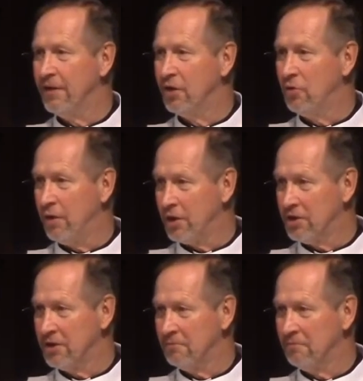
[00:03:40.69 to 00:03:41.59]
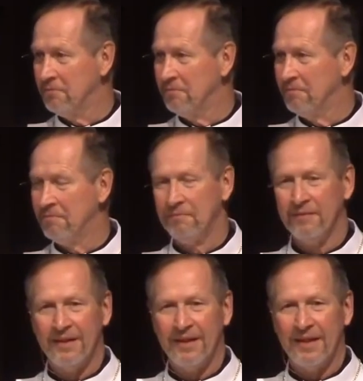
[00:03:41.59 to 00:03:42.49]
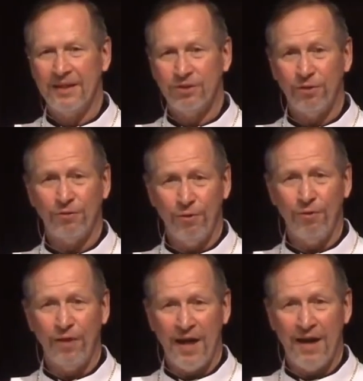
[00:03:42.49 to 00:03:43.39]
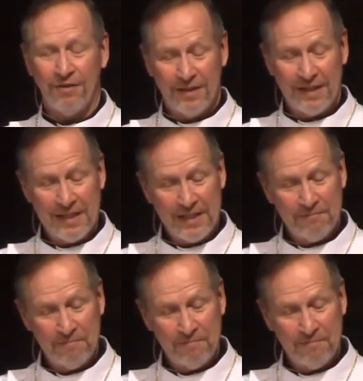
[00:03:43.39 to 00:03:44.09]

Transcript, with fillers: question. Sort of throw that out, didn't he?